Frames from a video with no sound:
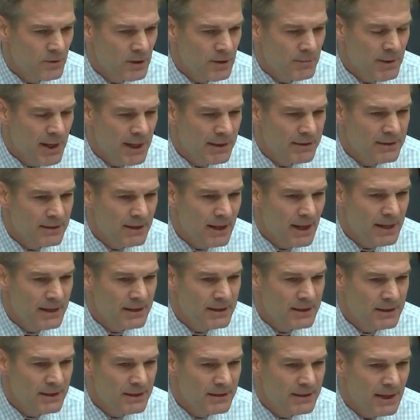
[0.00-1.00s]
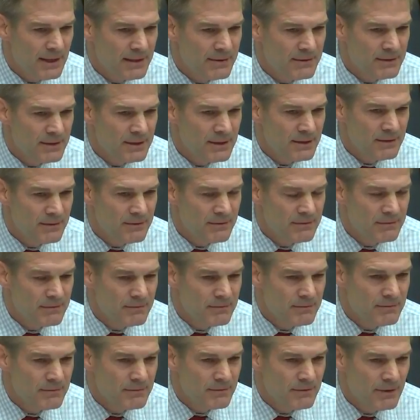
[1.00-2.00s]
What about the idea that the
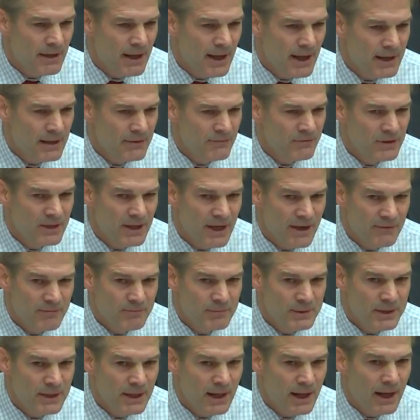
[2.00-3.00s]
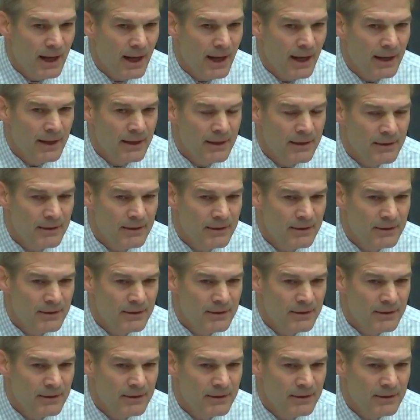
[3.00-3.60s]
head of the FBI